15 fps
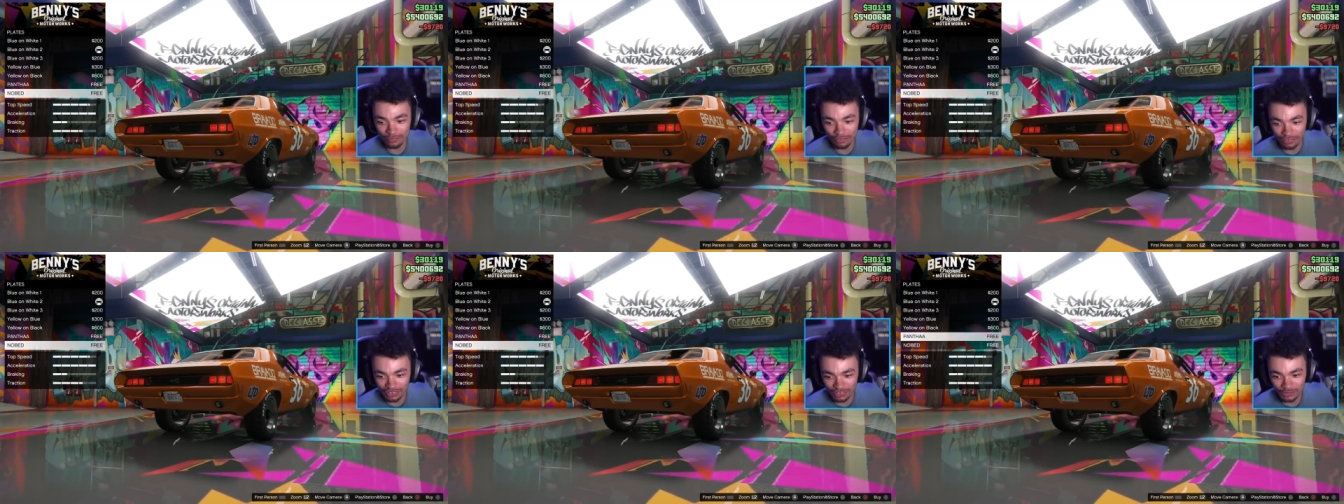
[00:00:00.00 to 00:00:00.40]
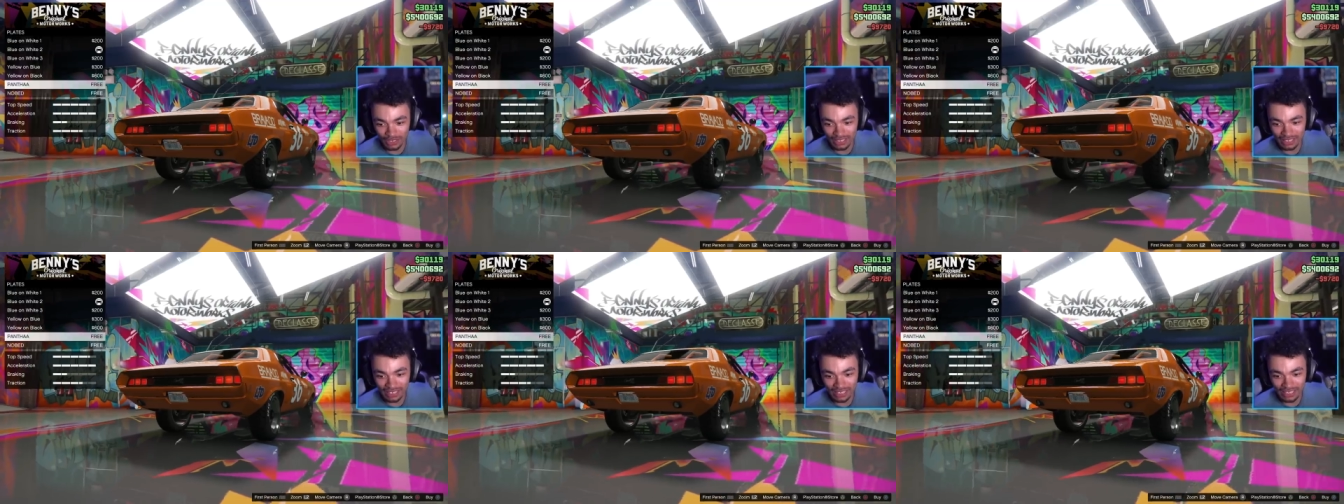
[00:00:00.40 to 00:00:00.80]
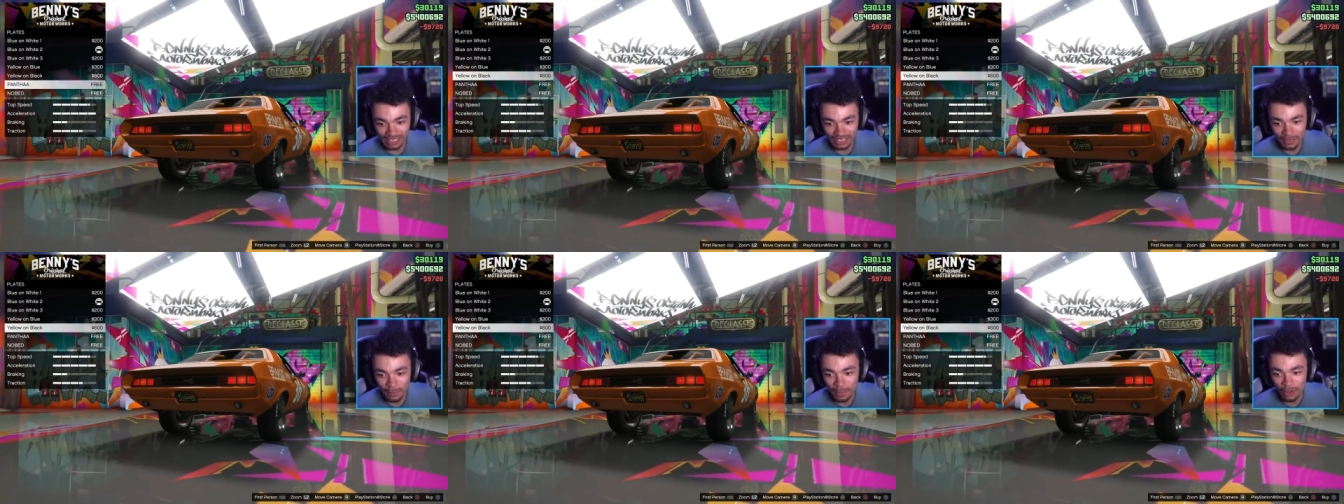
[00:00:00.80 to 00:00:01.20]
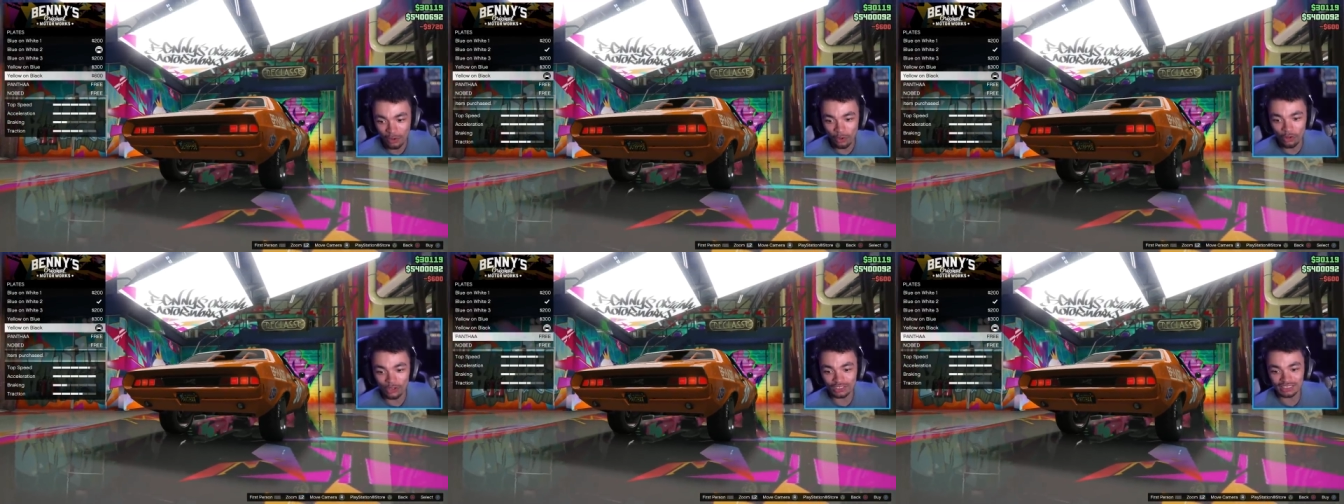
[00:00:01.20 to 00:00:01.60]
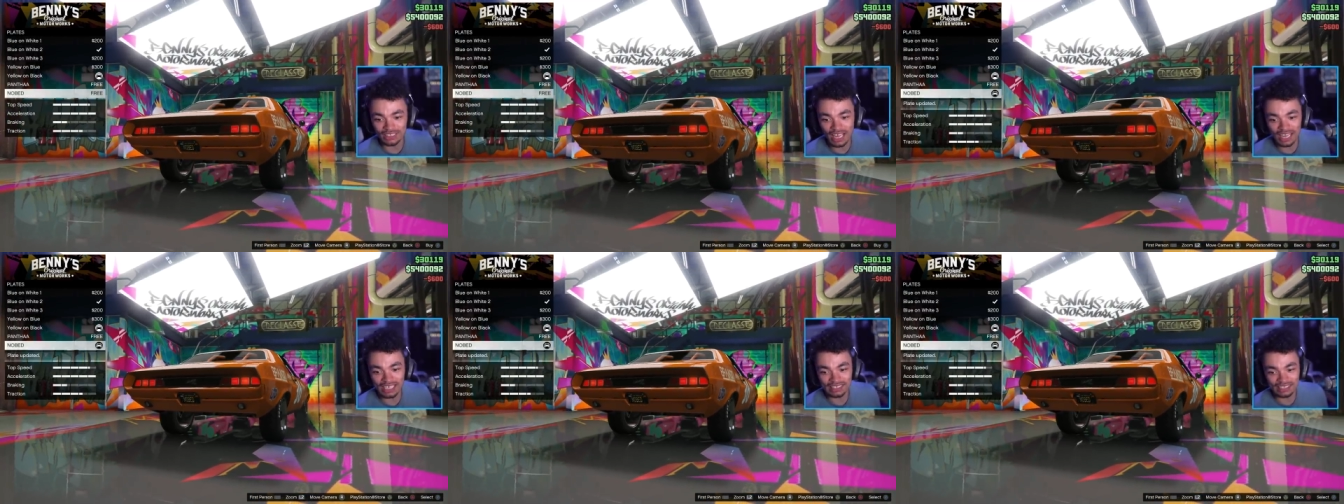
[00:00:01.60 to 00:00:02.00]
the front, so I think it all
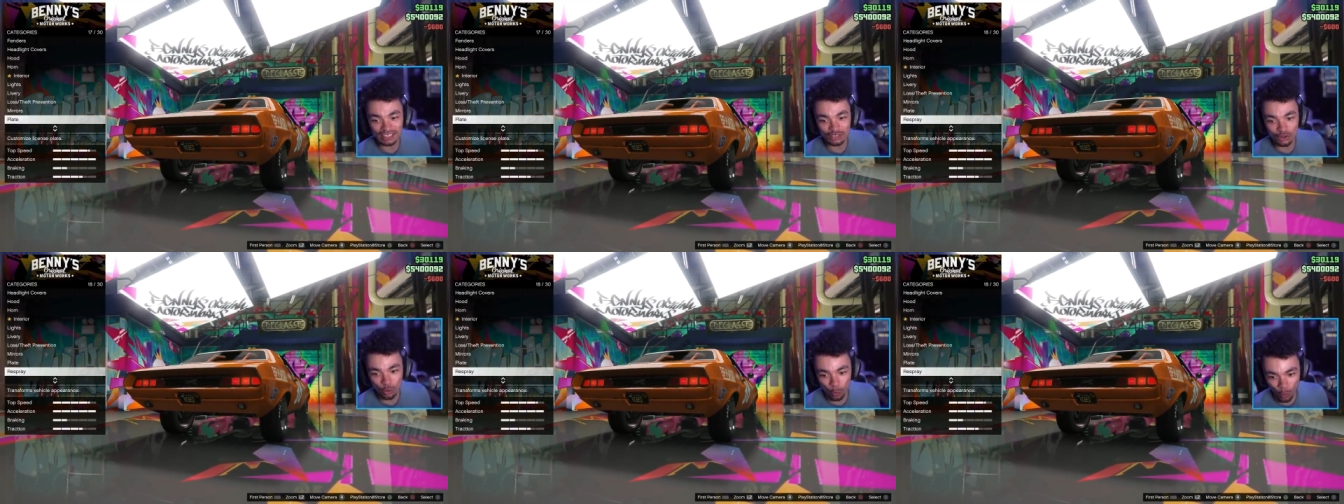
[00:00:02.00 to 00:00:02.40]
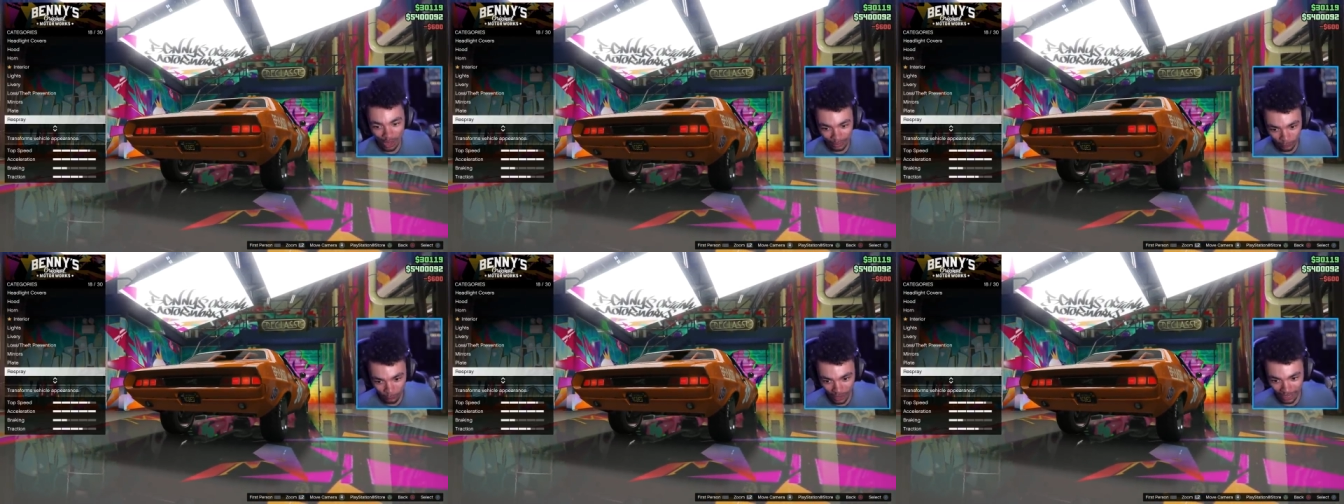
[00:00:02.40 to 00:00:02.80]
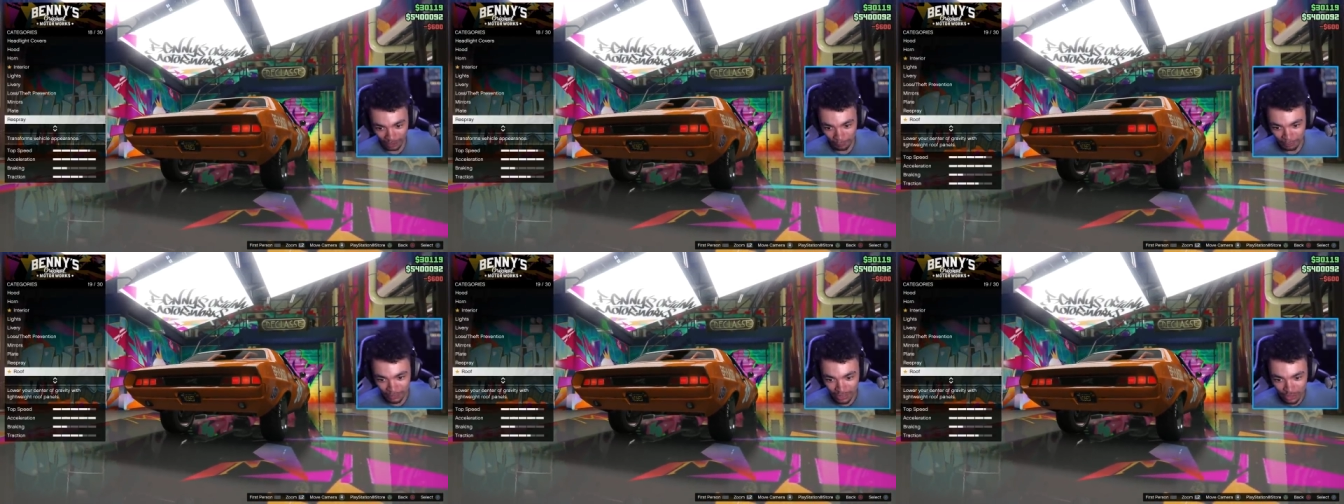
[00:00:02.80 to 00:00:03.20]
ties in quite well.